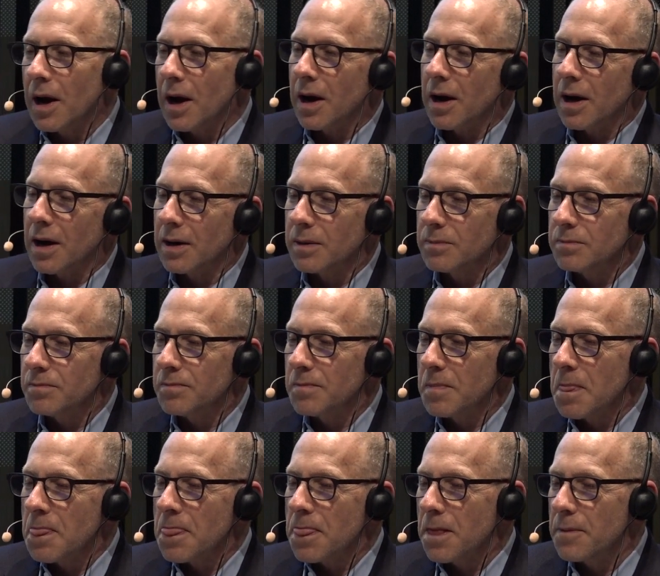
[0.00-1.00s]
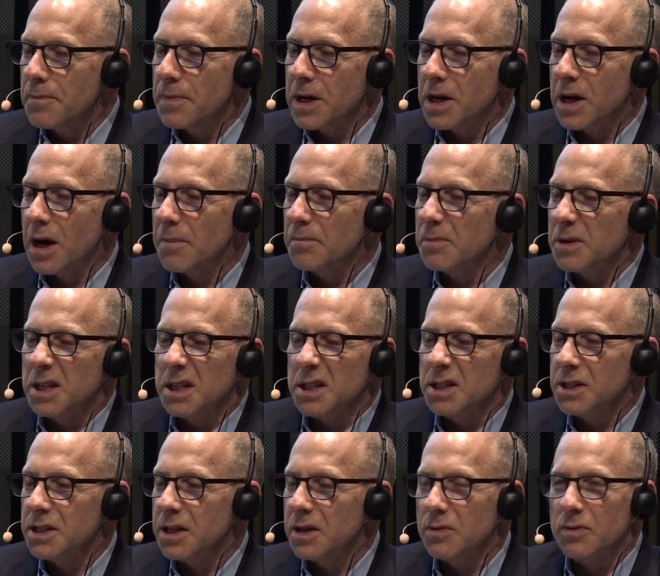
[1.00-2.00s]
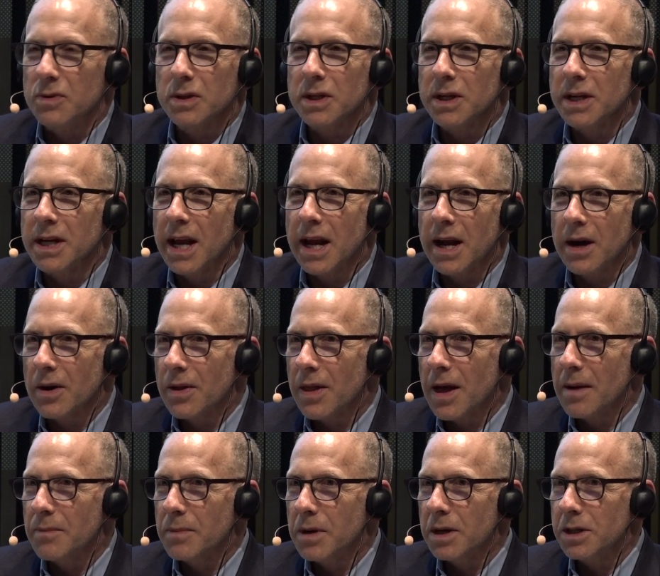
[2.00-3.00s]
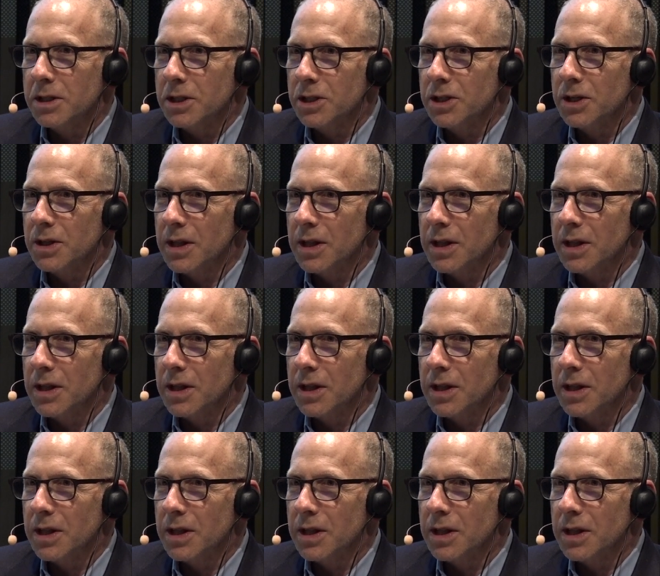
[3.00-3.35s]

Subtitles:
The big companies didn't really care that much.